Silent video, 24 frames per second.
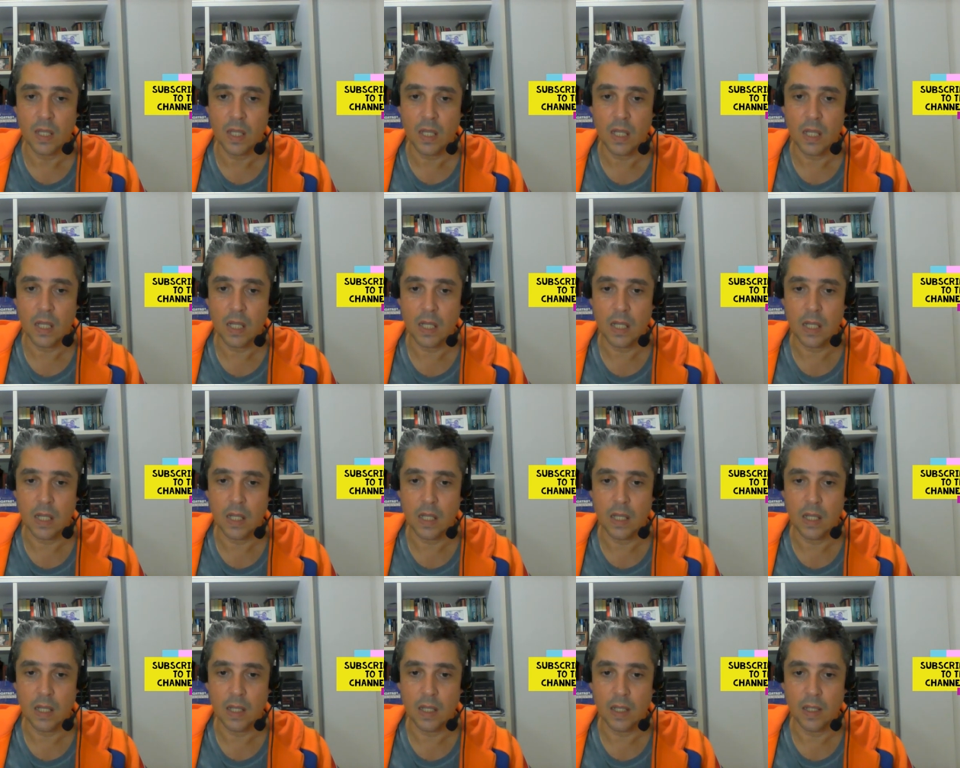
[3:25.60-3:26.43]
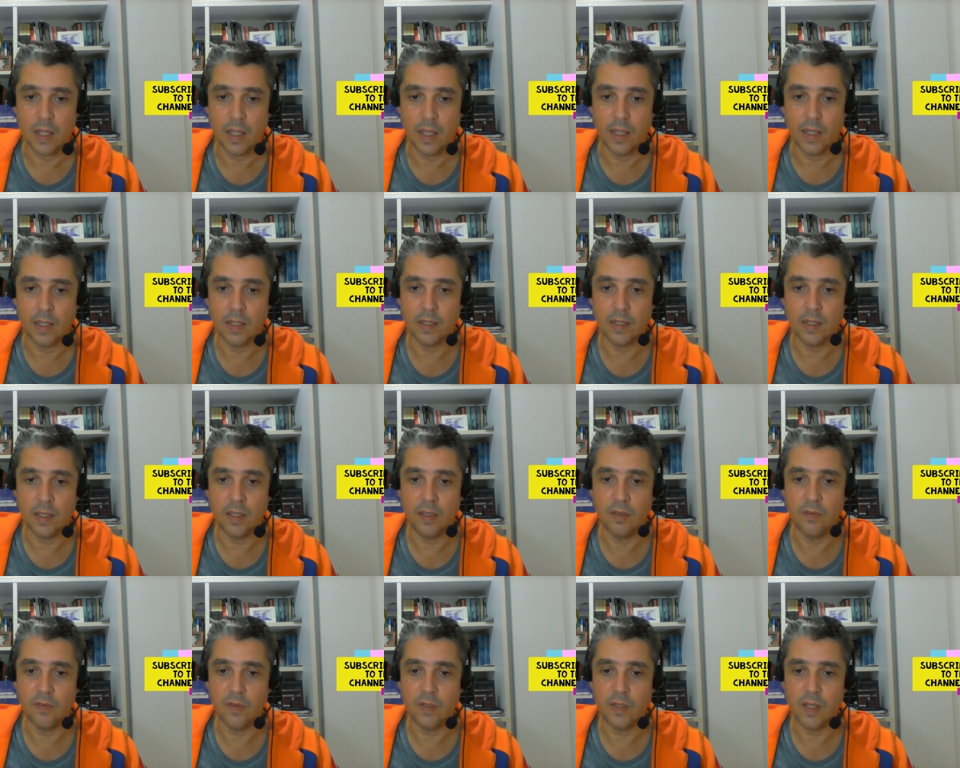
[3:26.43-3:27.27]
uh, and
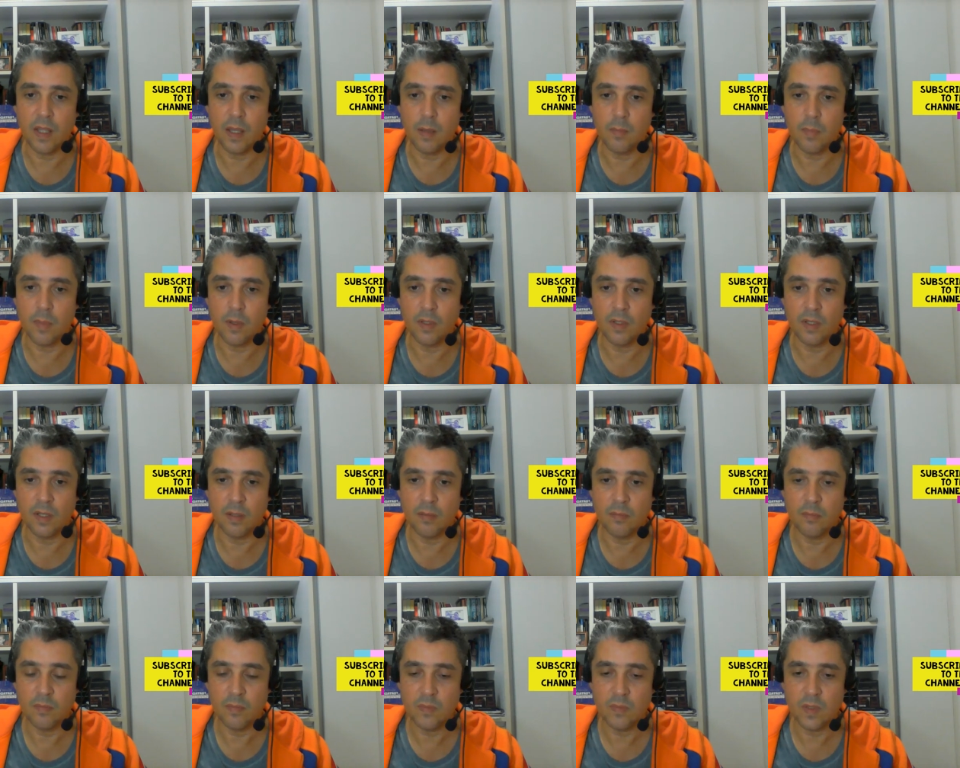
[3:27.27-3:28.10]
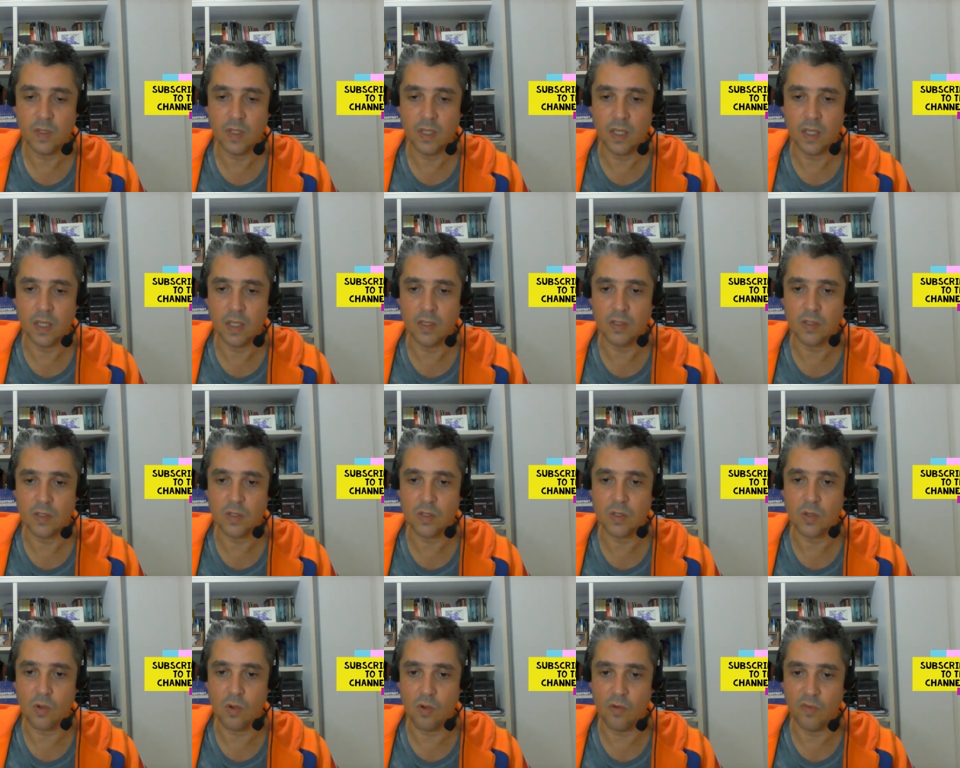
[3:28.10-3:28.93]
even abandoned his
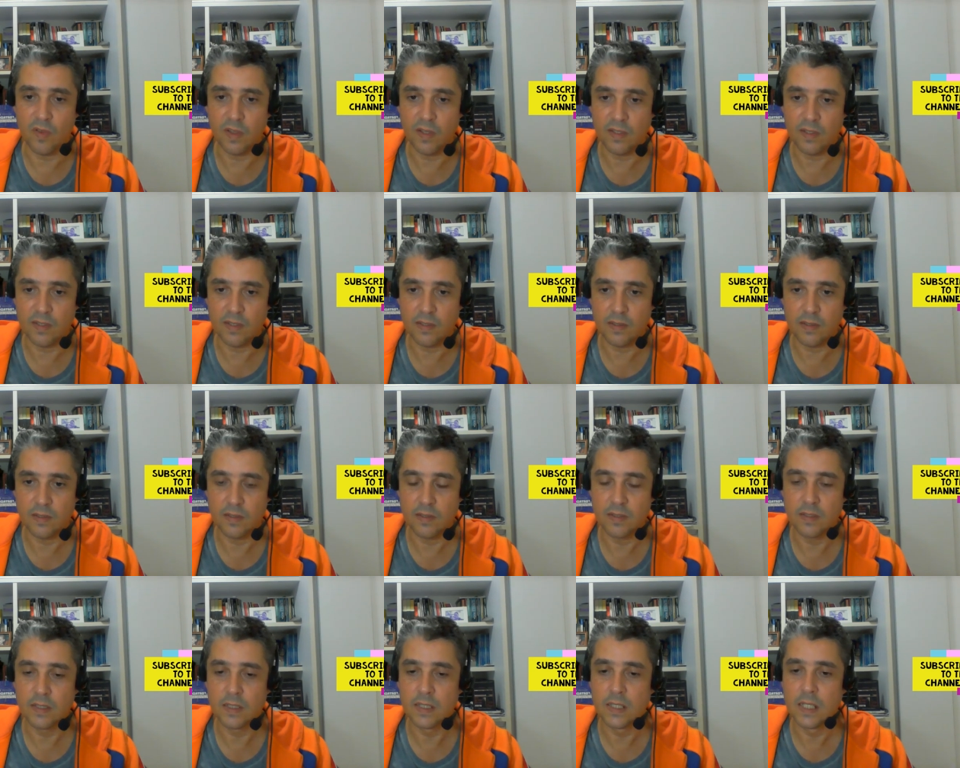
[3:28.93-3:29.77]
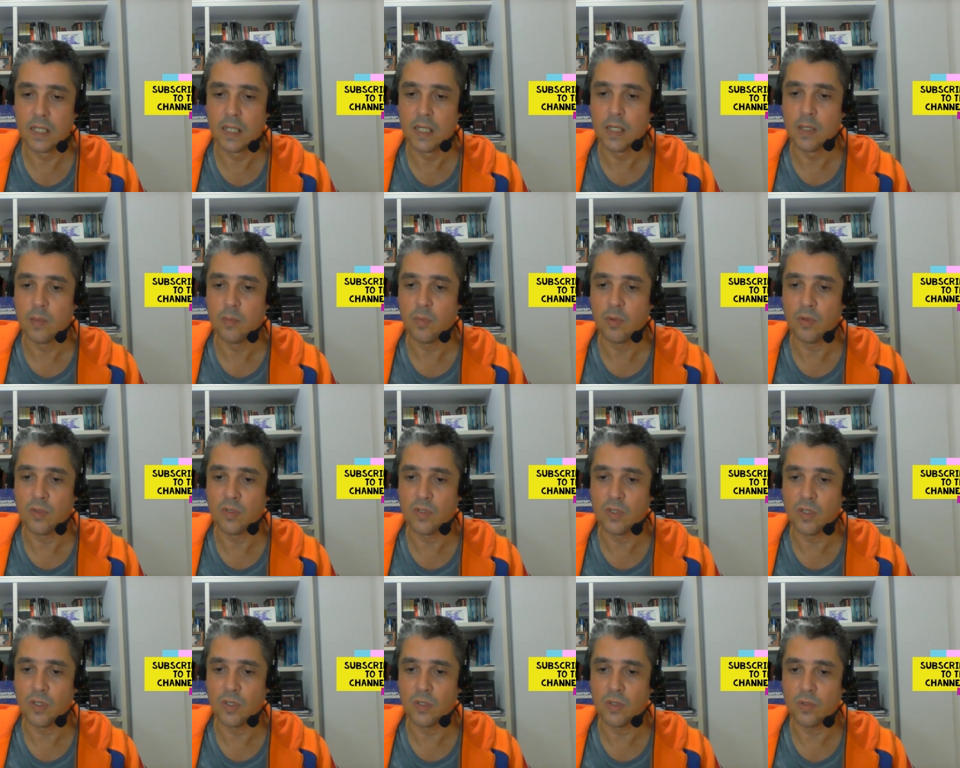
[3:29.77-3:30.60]
coveted
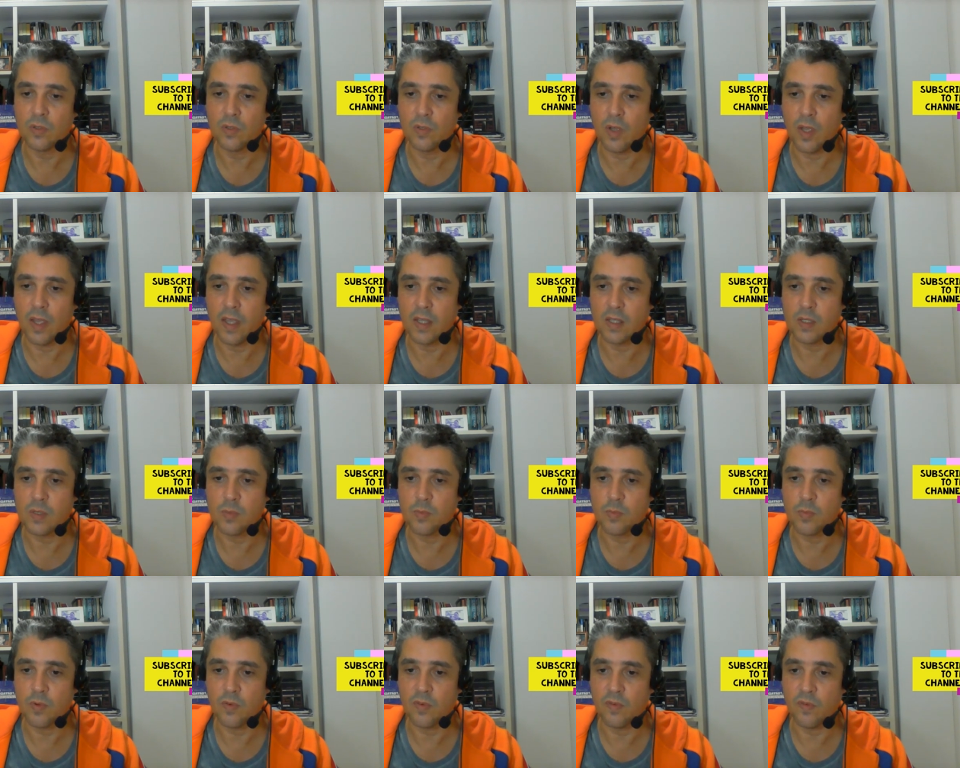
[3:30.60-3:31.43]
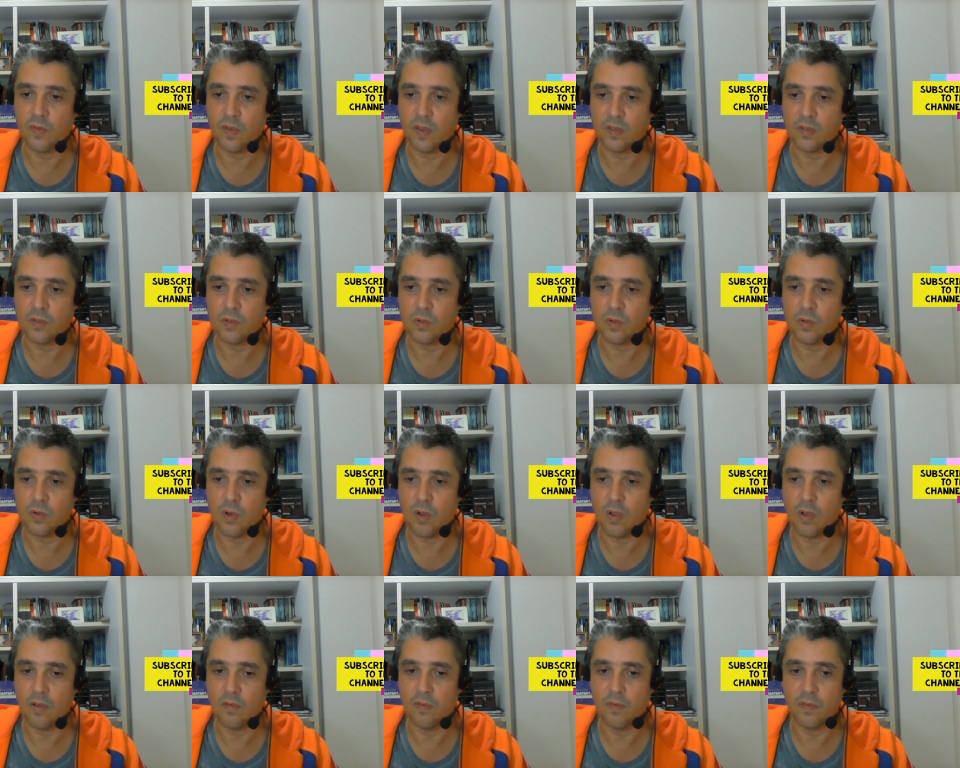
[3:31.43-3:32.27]
position as professor
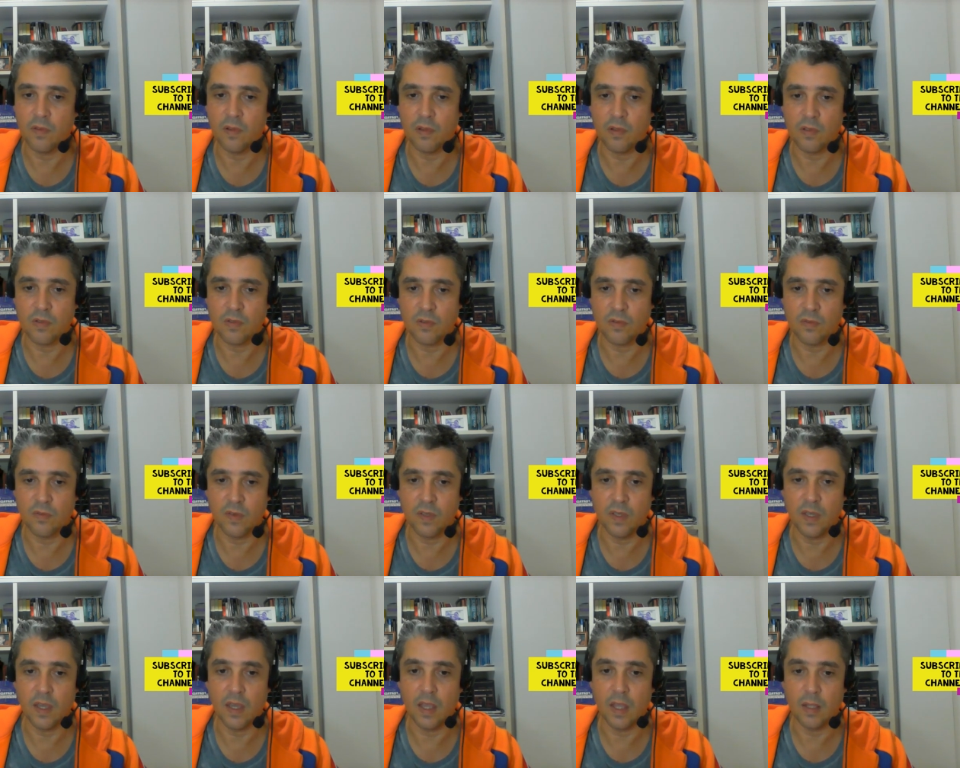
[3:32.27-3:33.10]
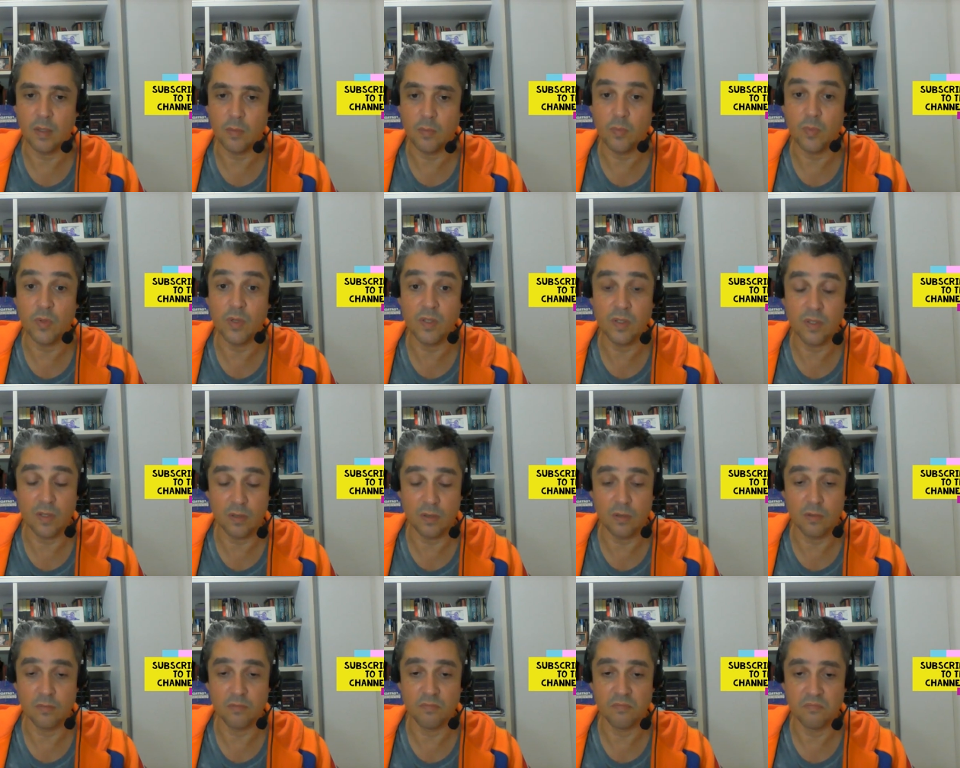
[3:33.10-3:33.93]
of philosophy at
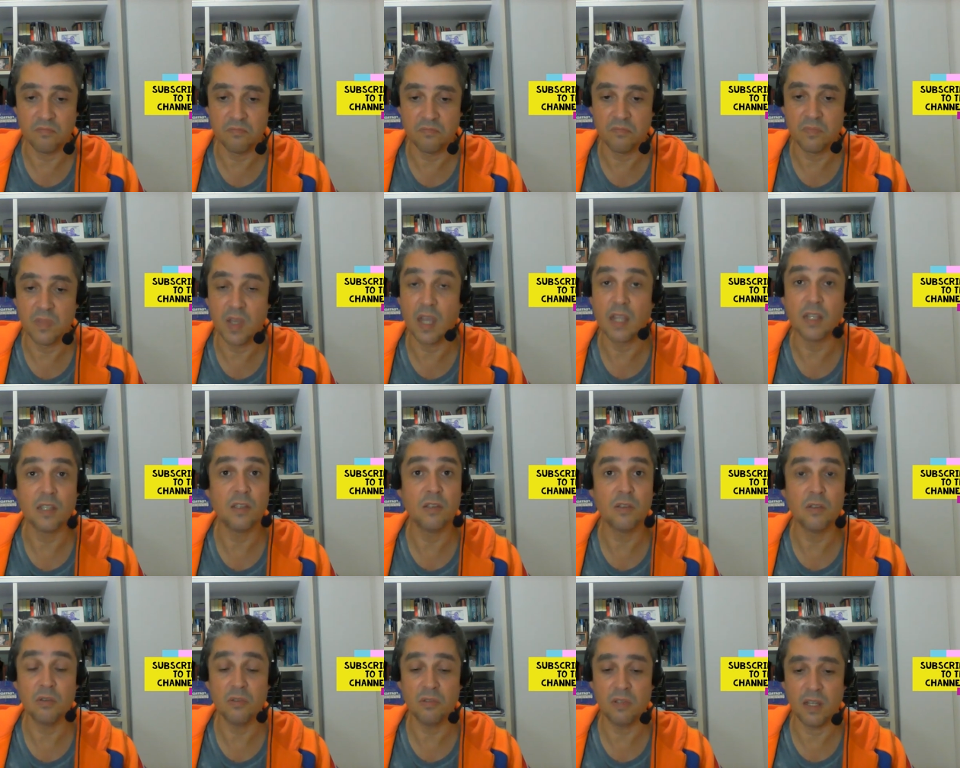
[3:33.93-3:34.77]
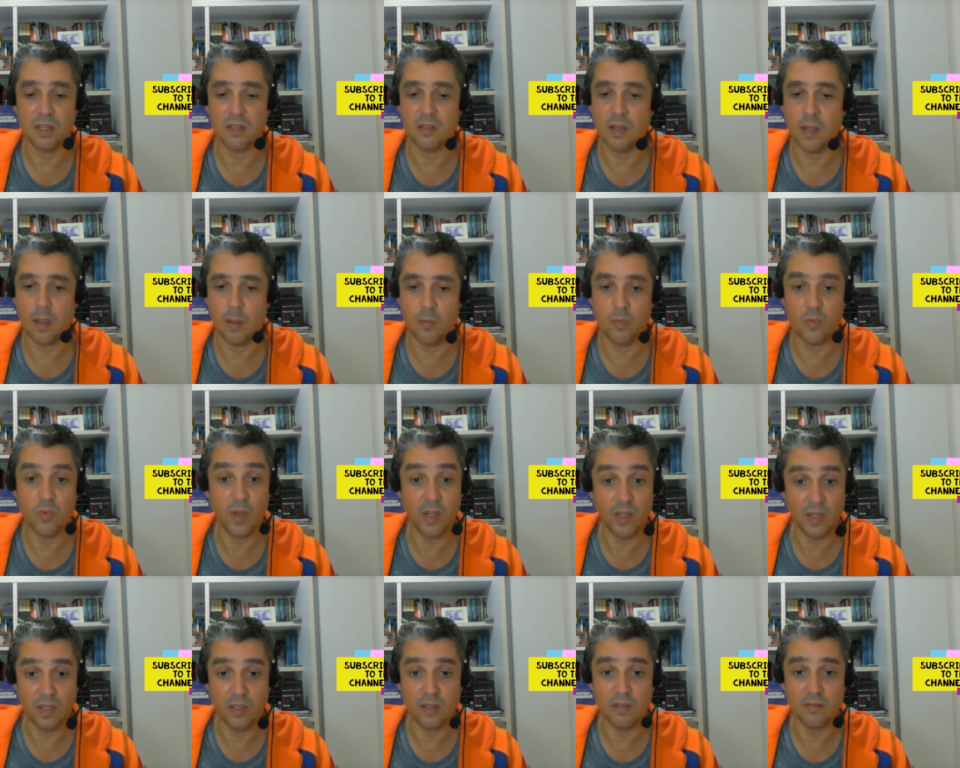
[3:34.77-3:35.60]
Princeton. I didn't know that. I'm reading.